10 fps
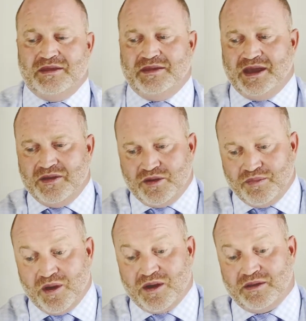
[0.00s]
the other
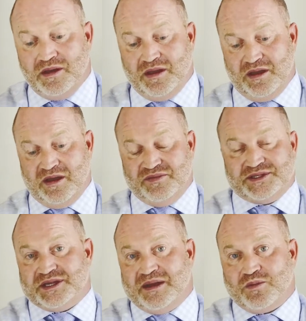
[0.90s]
part of the
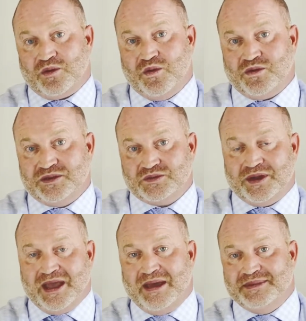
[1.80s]
stop work order is what
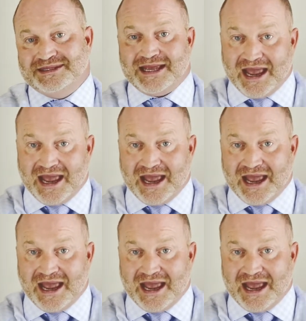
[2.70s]
happens